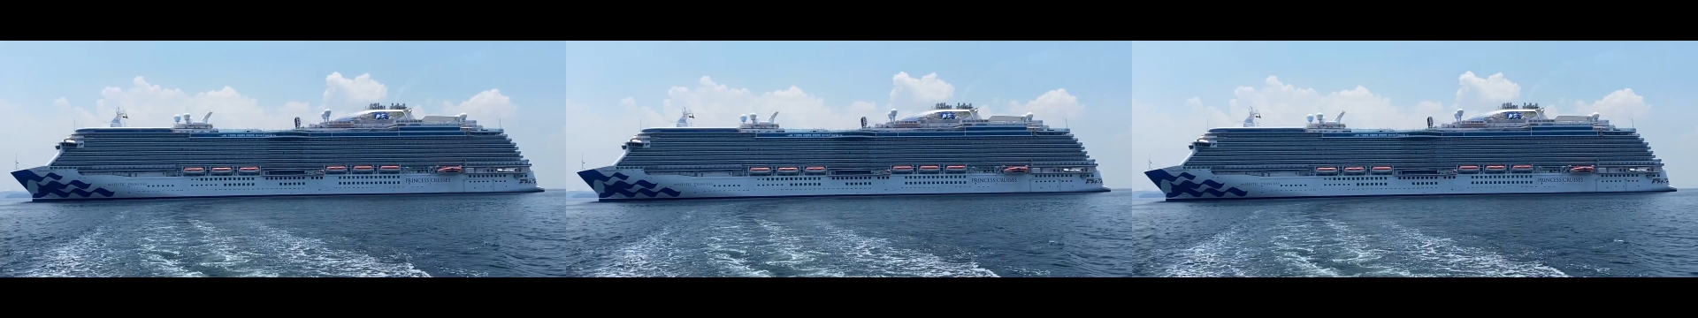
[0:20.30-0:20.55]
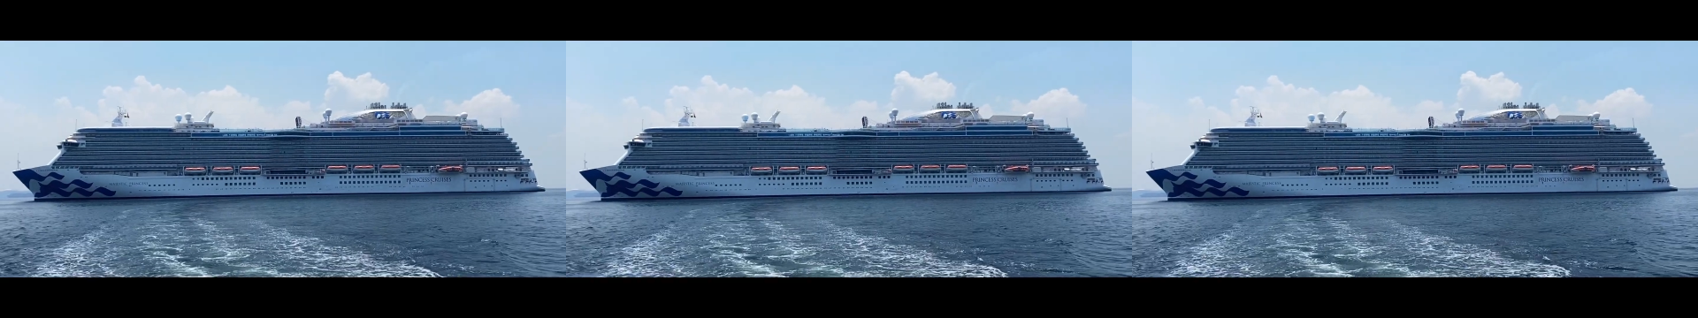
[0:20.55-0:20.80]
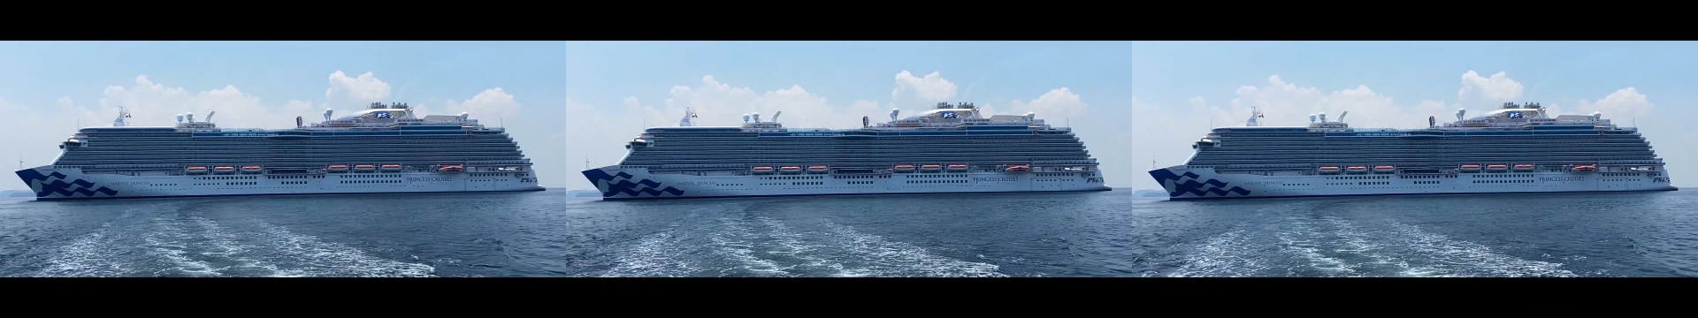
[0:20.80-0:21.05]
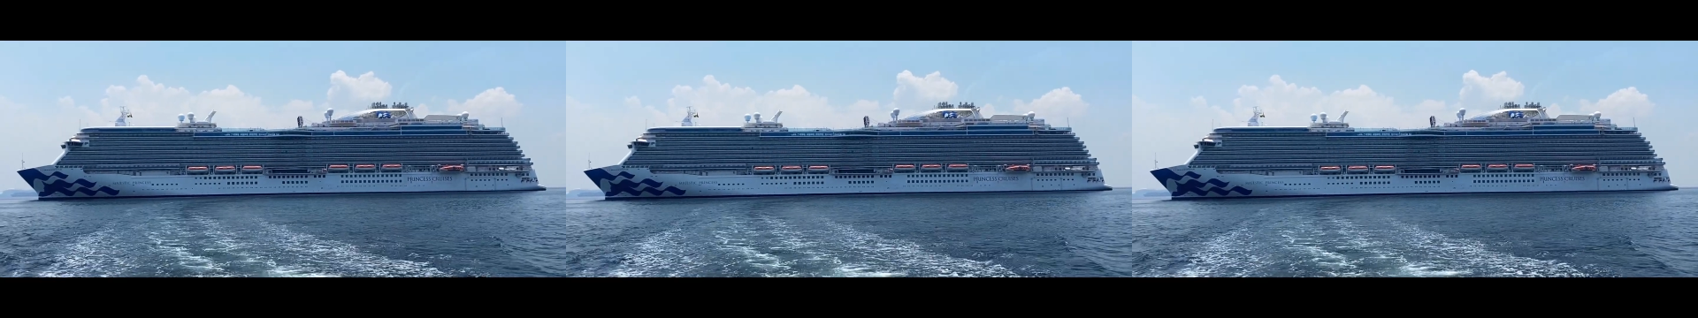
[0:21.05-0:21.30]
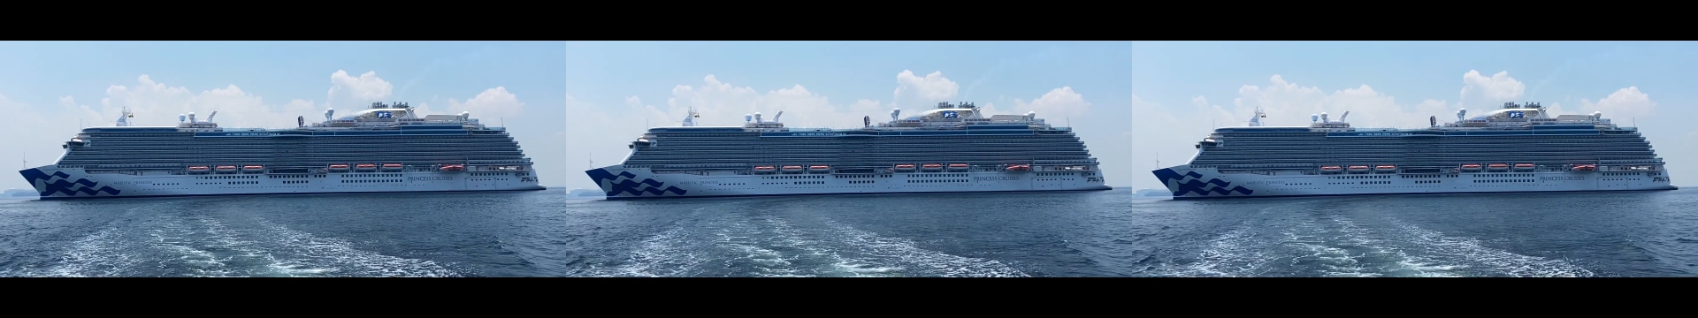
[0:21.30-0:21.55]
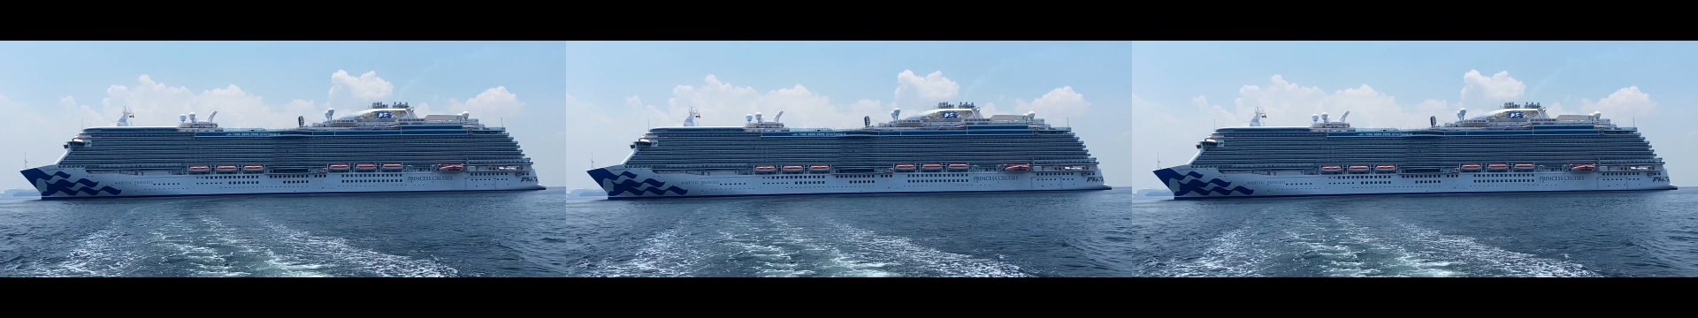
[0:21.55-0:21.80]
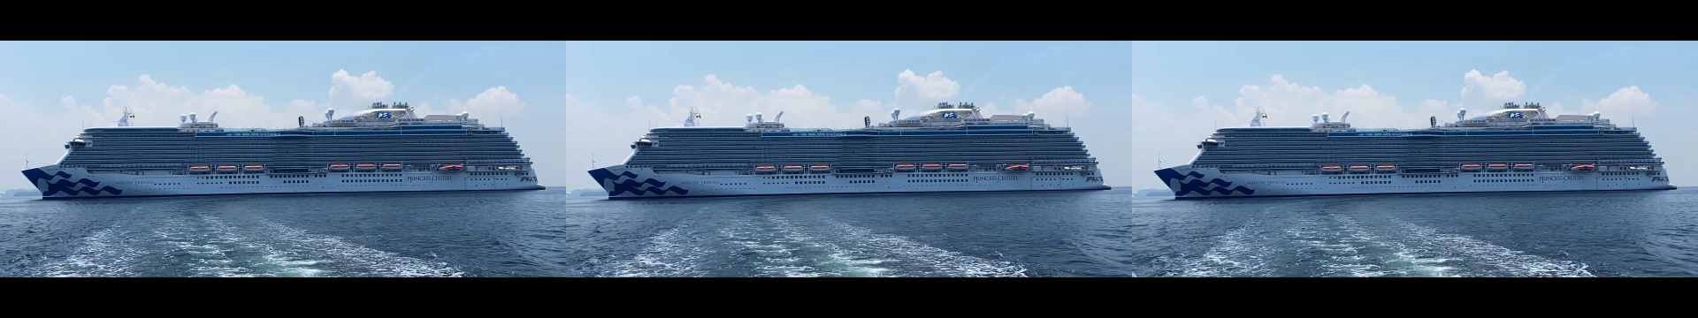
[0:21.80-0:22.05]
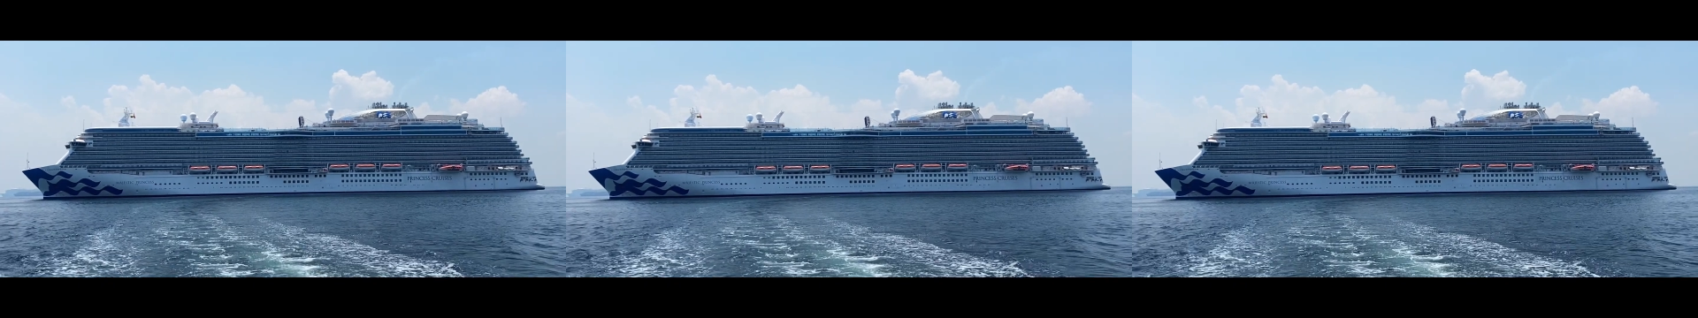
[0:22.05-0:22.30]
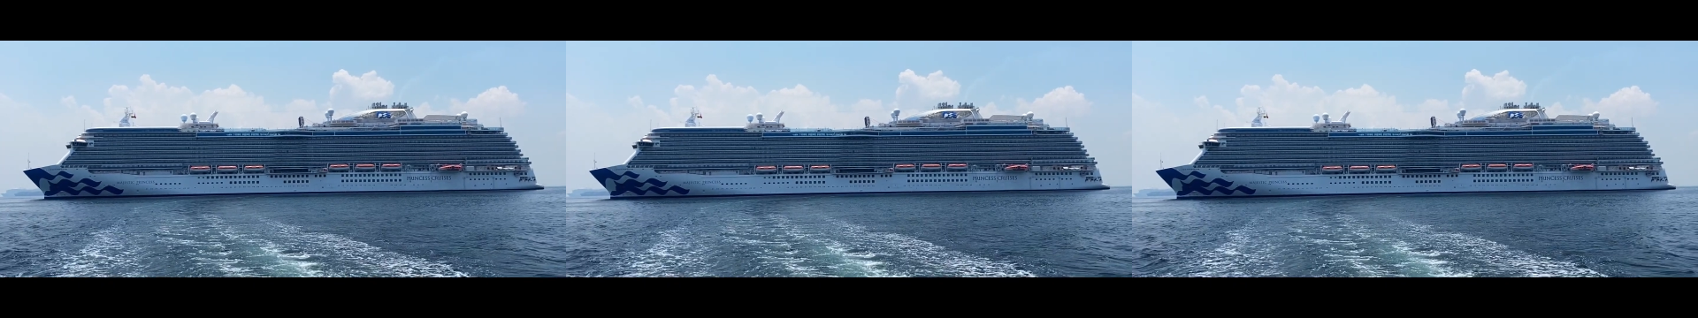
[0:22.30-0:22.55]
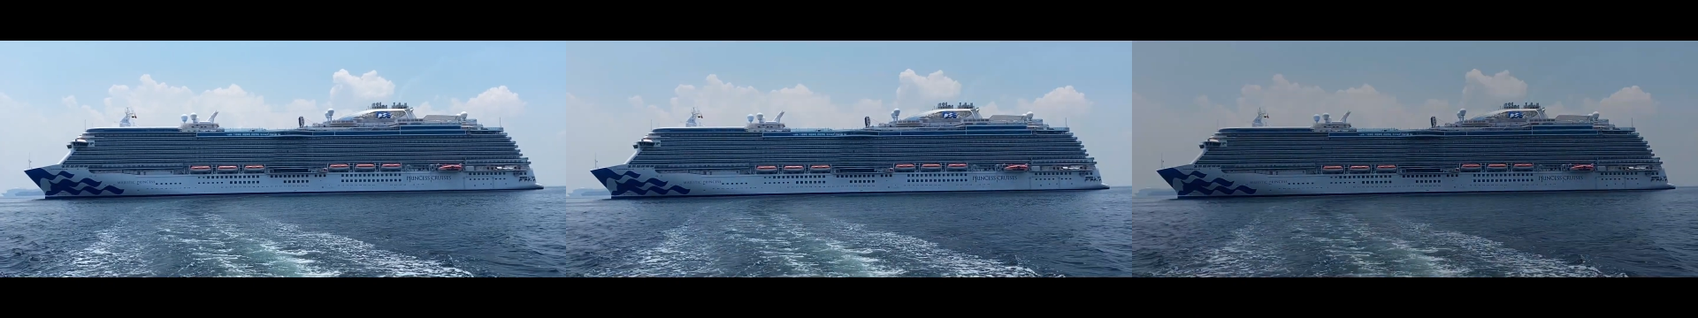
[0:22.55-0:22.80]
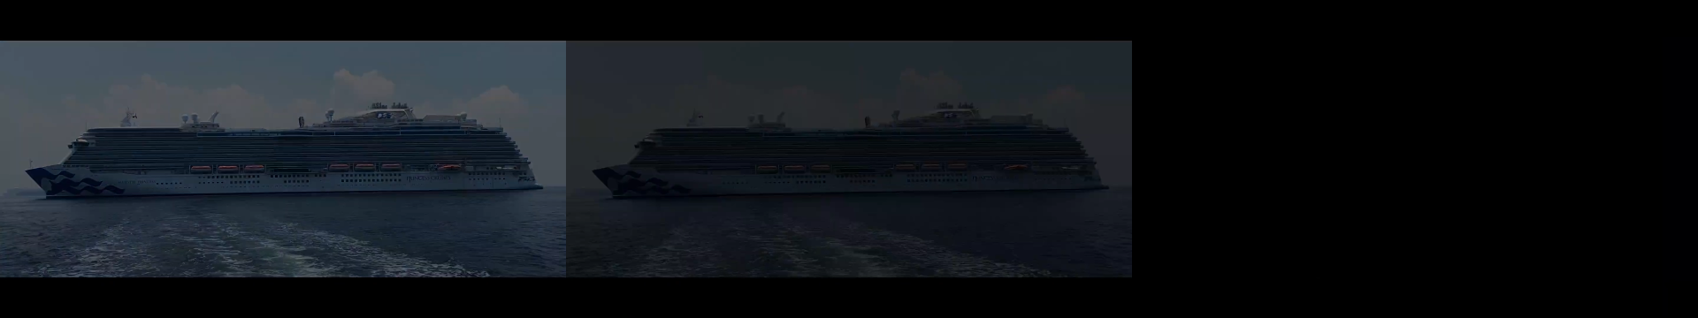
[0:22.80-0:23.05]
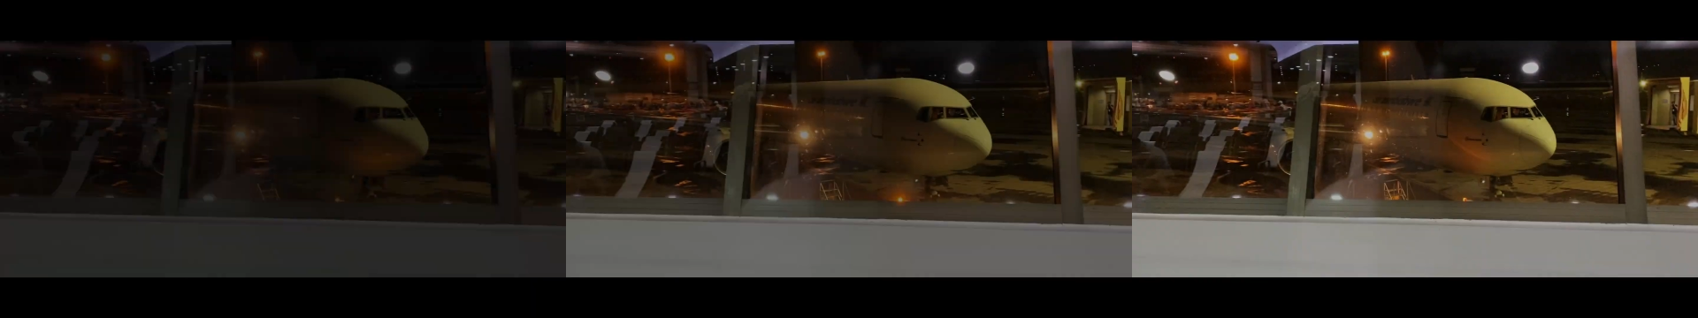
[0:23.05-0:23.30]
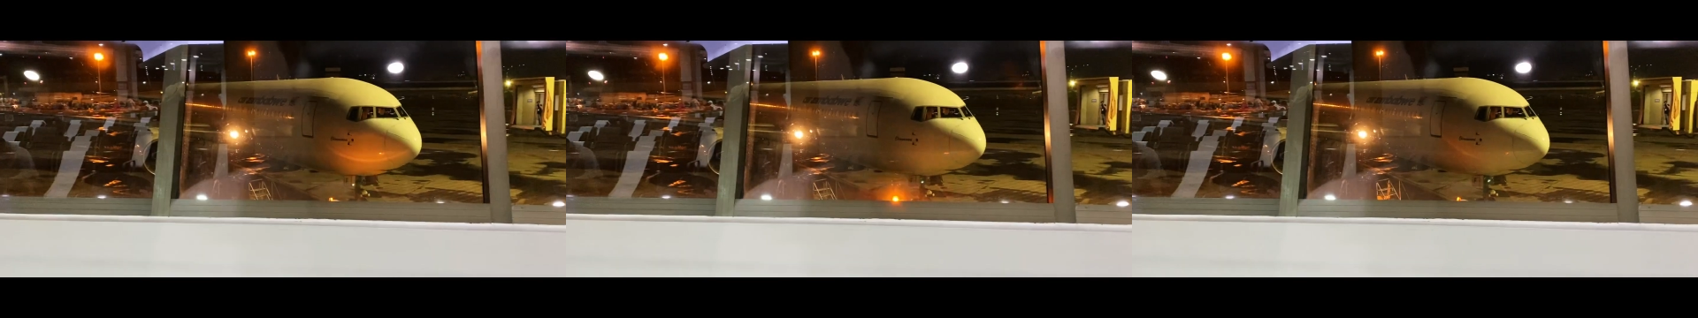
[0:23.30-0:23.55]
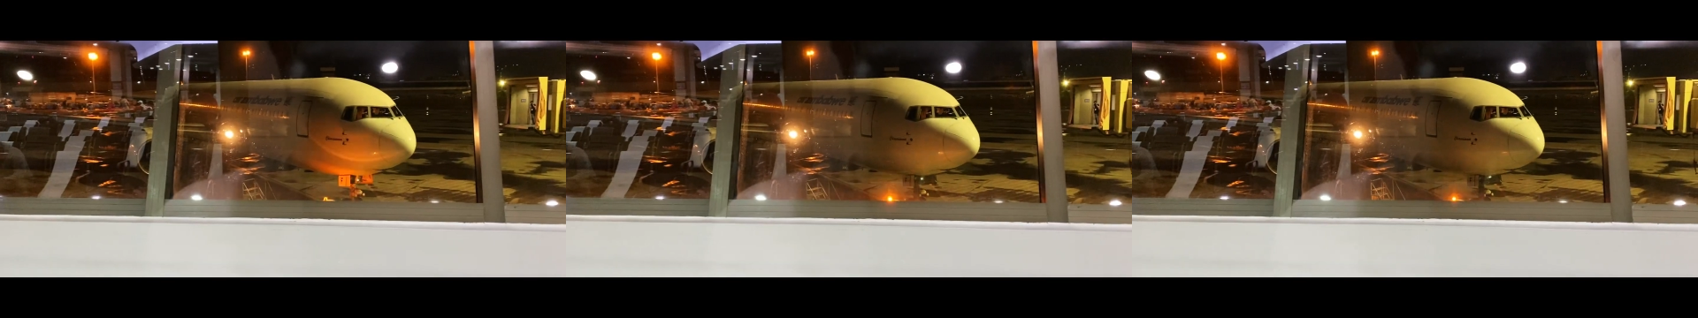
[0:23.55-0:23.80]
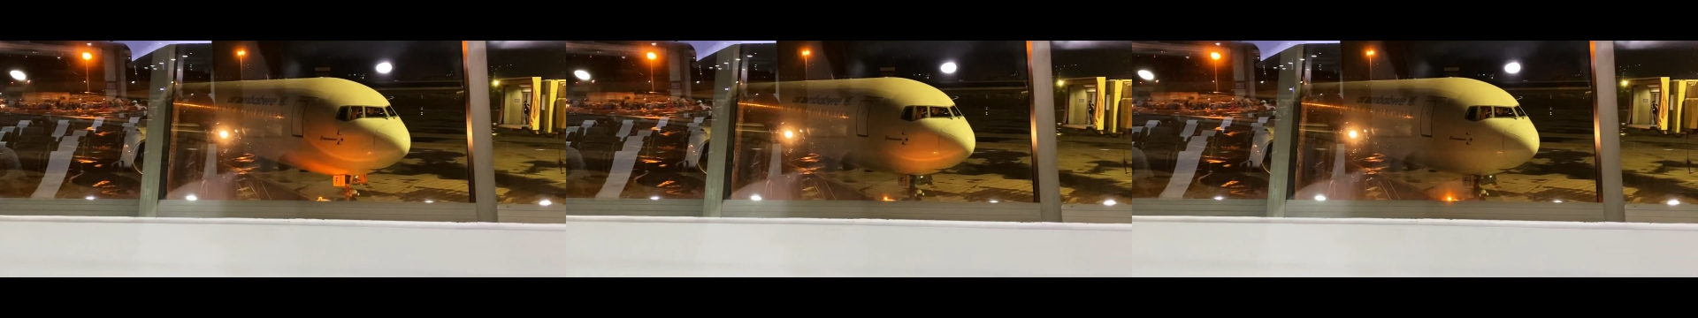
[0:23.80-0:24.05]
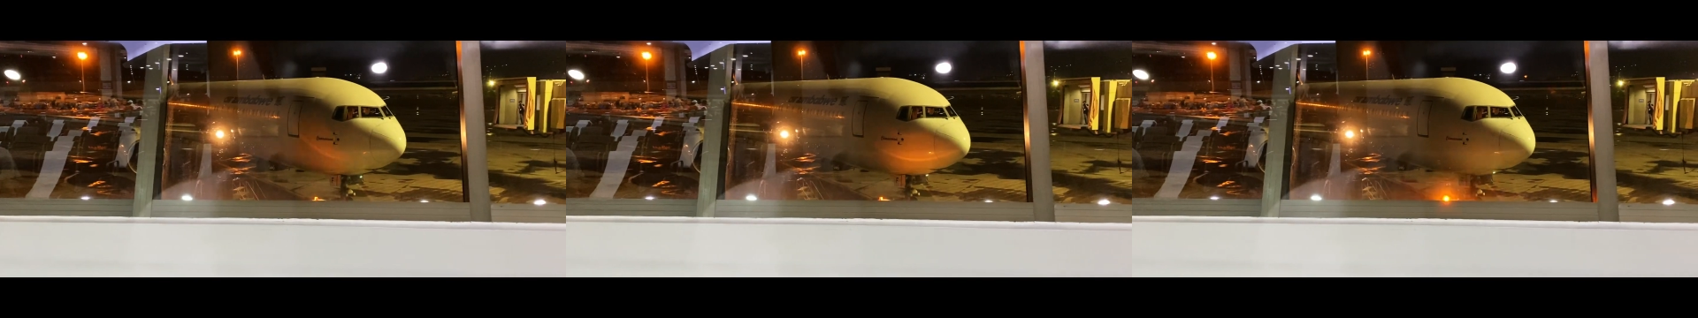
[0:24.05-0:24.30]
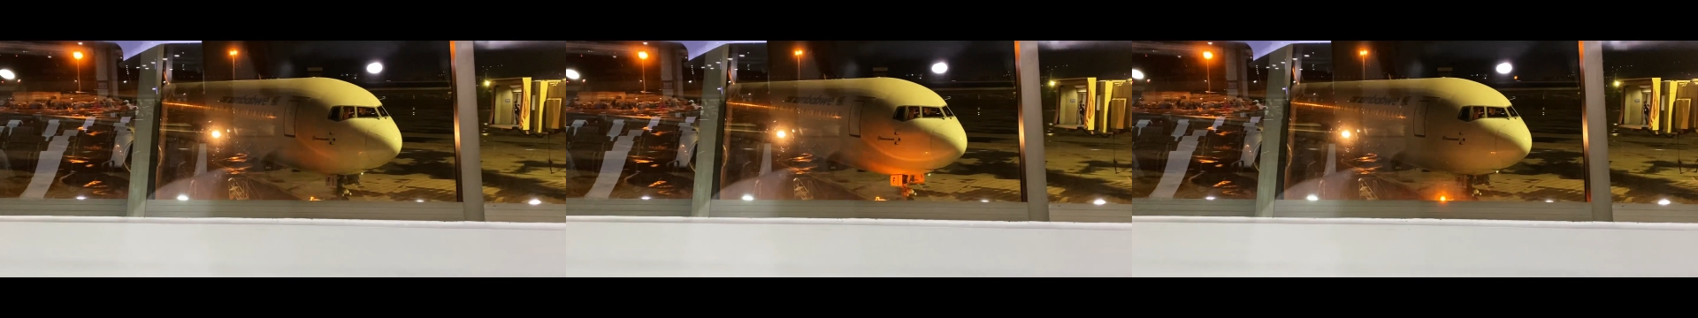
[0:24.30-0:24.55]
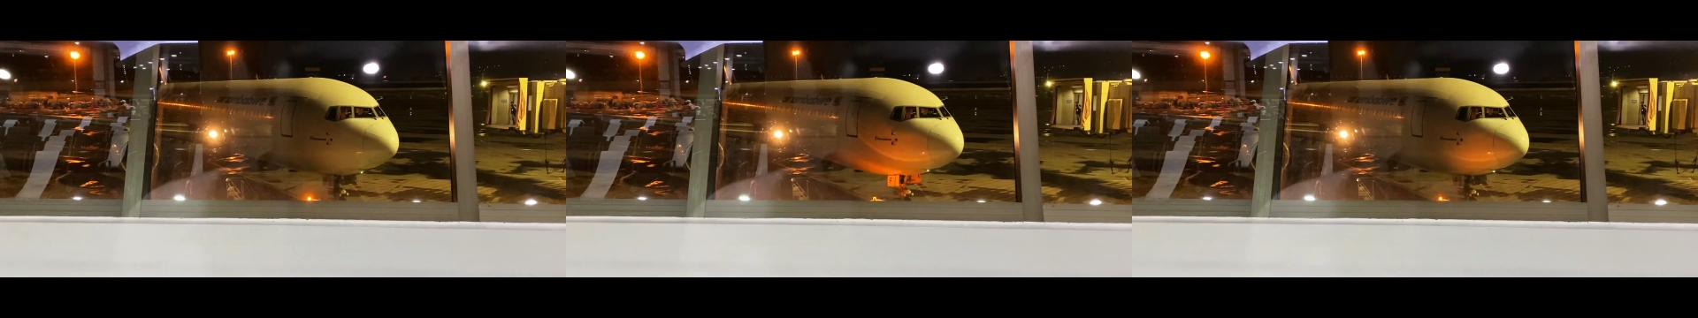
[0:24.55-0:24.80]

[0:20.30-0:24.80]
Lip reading: Nobody's mouth can be seen.